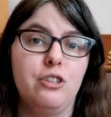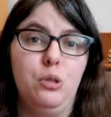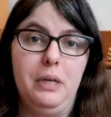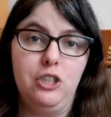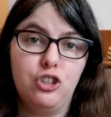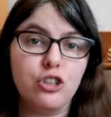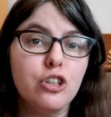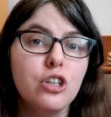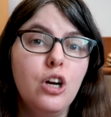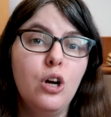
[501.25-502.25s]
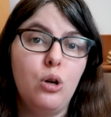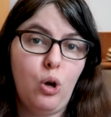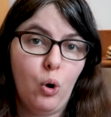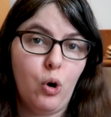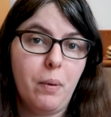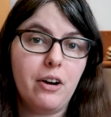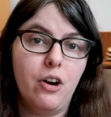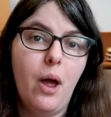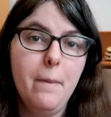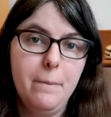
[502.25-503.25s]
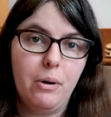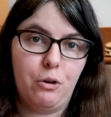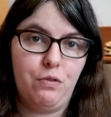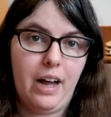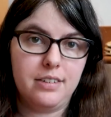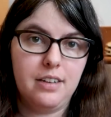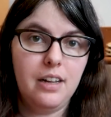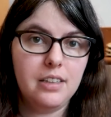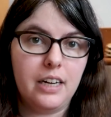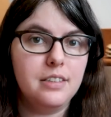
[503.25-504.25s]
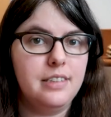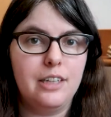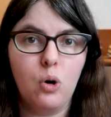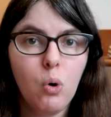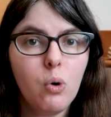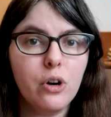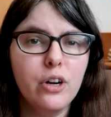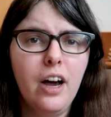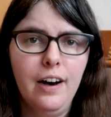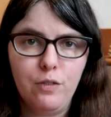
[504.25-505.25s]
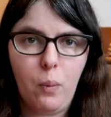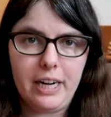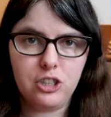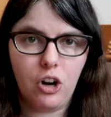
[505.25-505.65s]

There should be sugar, cocoa butter, milk fat. That is the core of white